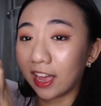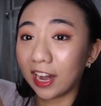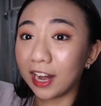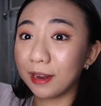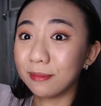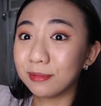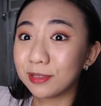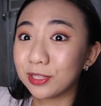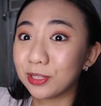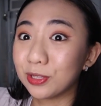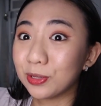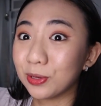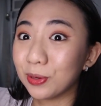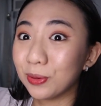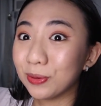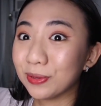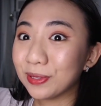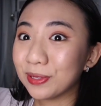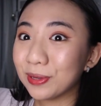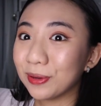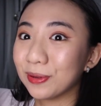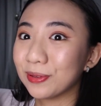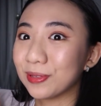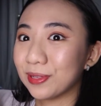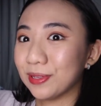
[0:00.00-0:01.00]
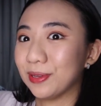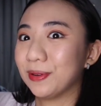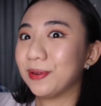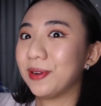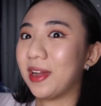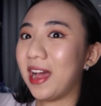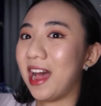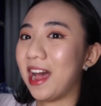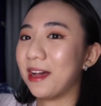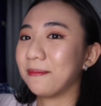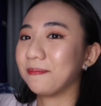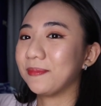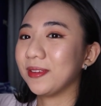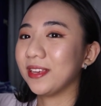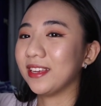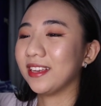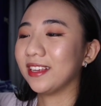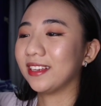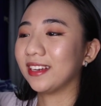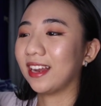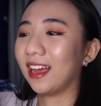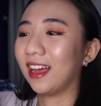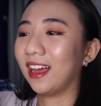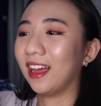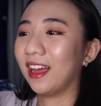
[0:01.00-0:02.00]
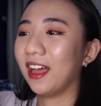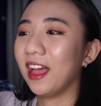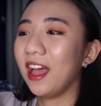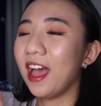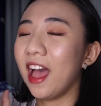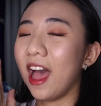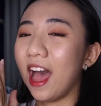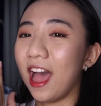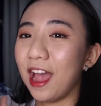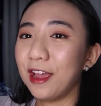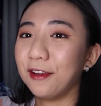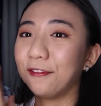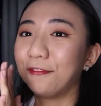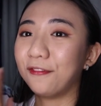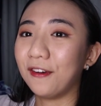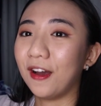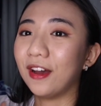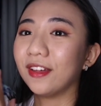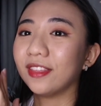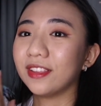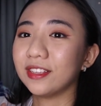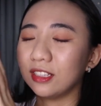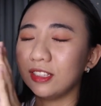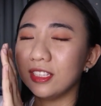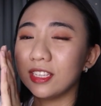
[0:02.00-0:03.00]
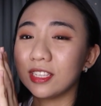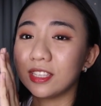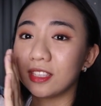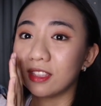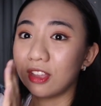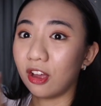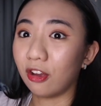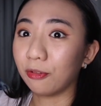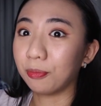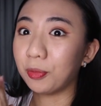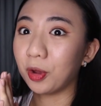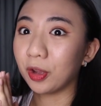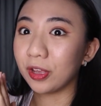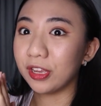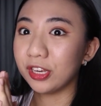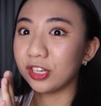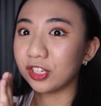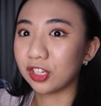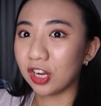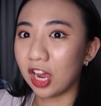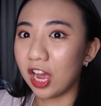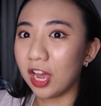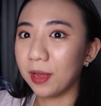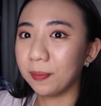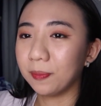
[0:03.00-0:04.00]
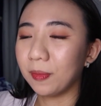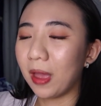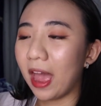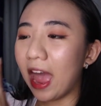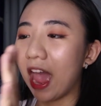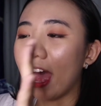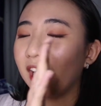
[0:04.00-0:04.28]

And I'm so happy na I found this tteokbokki shop.